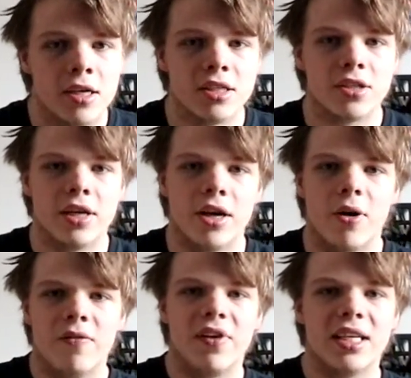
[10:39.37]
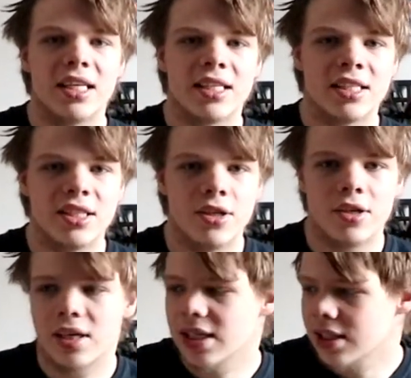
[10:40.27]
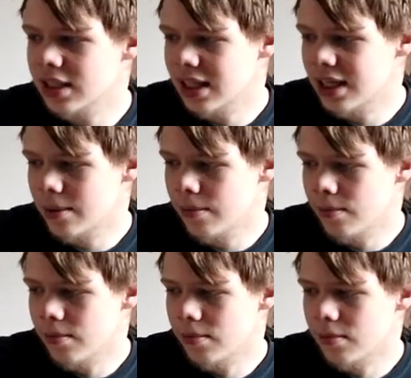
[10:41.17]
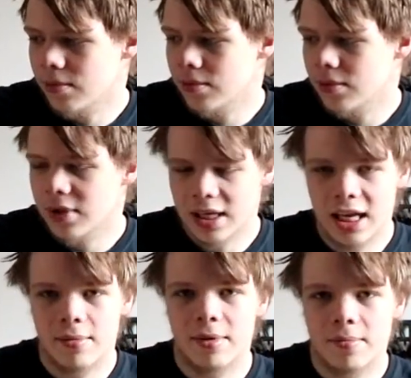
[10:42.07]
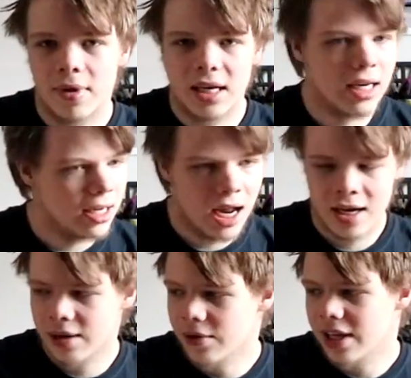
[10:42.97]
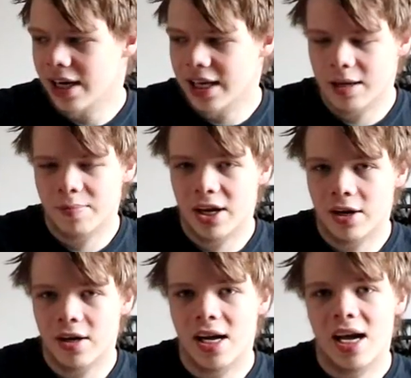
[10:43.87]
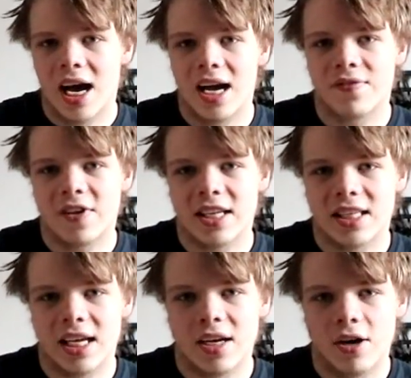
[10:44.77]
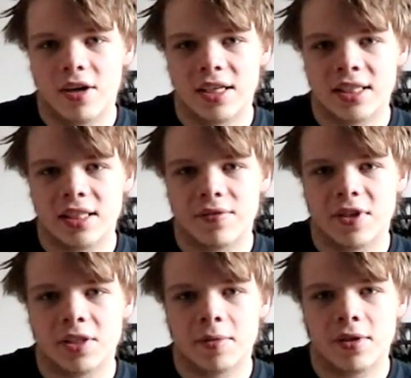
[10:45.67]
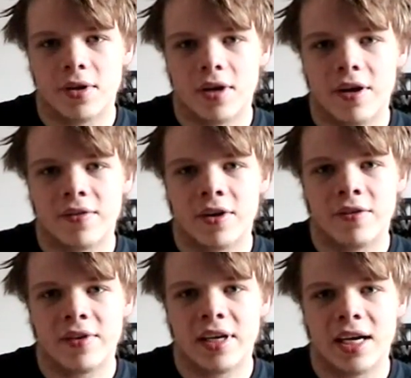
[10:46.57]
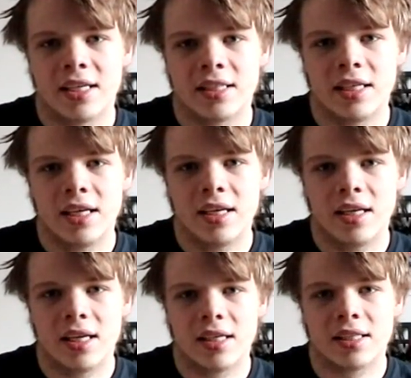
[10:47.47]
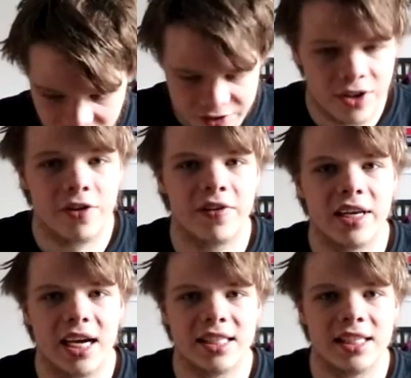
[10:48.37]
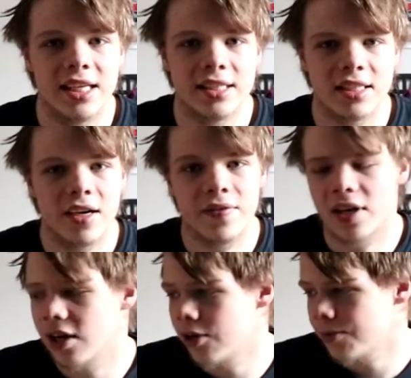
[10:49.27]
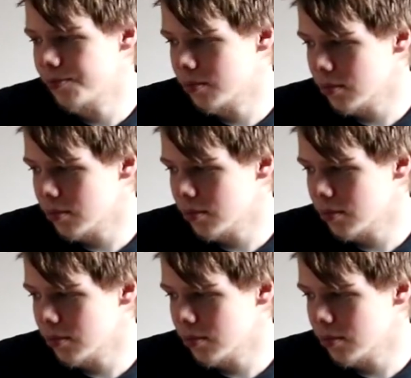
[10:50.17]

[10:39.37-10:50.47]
So, you know, I think that this year is gonna be not really gonna get better. I think that all this stuff that's been going on with COVID-19 is just COVID-19 stuff, you know.